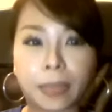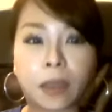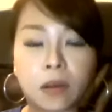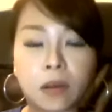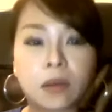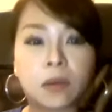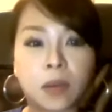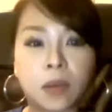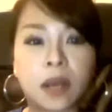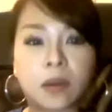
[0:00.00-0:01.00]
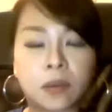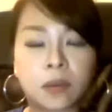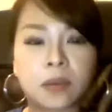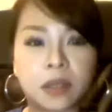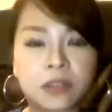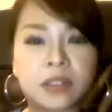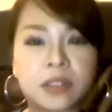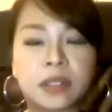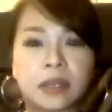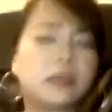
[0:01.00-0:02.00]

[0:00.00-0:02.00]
Oh, mm. wow. Interesting.